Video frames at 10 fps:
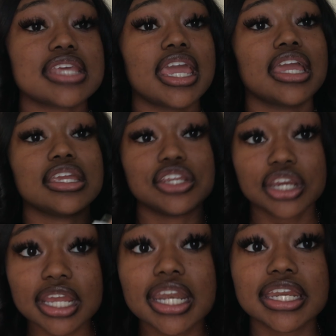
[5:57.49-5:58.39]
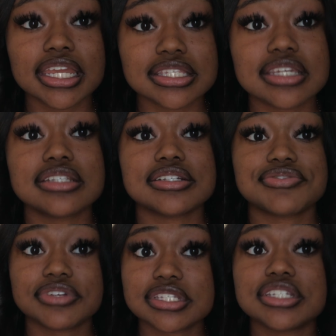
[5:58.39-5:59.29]
and you're gonna need teachers
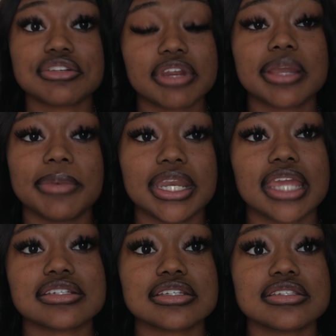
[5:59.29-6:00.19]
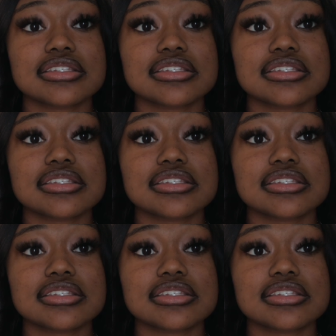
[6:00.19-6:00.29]
for teacher recommendations.